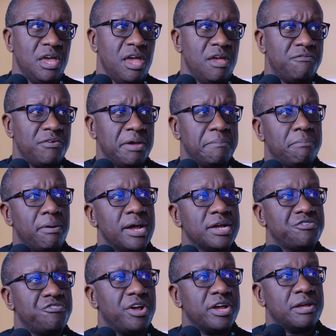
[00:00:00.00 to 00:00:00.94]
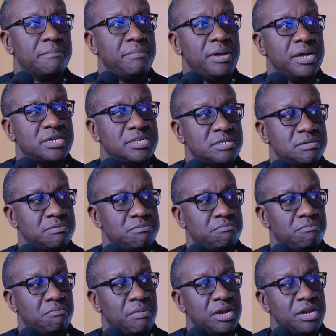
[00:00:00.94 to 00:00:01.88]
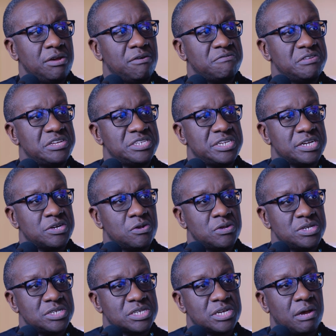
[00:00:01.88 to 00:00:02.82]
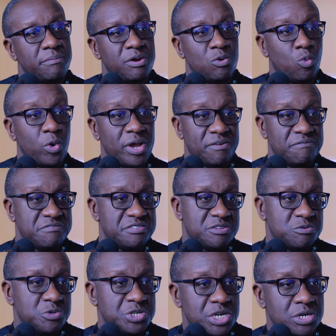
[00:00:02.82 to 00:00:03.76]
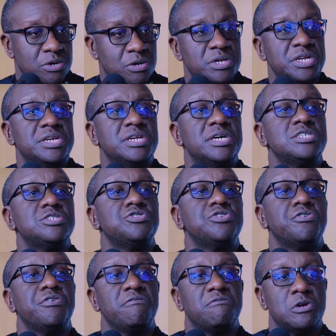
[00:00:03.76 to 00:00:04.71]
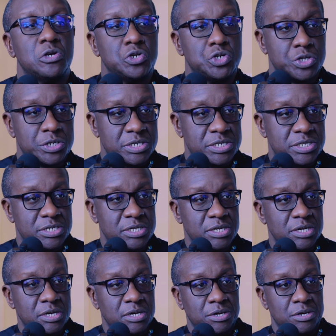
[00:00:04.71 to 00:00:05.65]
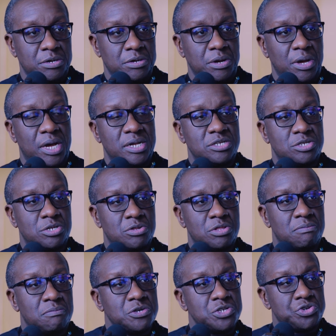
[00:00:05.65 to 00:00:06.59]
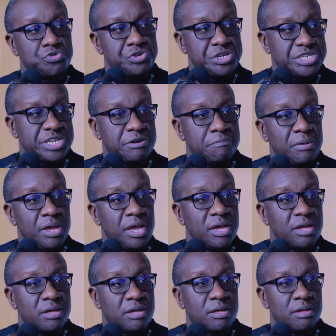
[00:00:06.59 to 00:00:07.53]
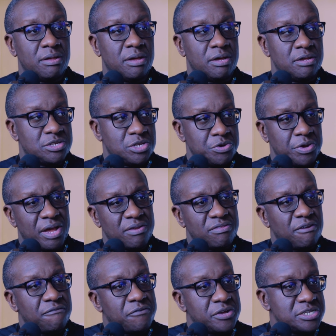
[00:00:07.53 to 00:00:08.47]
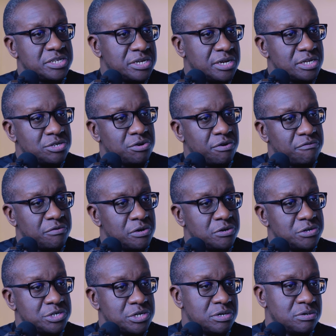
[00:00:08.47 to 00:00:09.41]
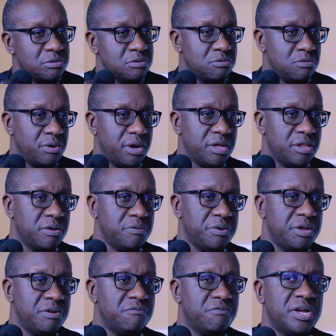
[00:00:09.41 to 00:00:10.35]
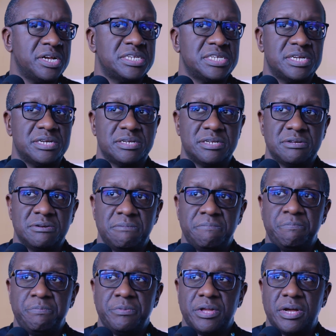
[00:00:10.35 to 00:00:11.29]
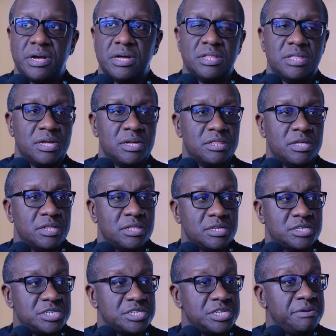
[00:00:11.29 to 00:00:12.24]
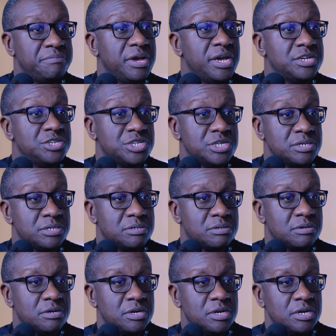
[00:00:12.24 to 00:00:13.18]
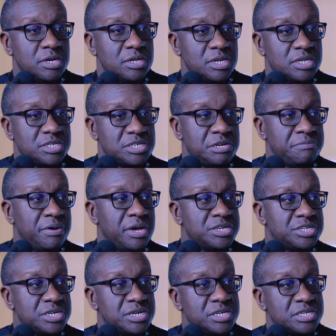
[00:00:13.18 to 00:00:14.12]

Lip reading: if I backtrack a bit, many of these technologies come in waves, which are called industrial revolutions. And so the most recent being, so you had the first industrial revolution where they invented the steam engine. The steam engine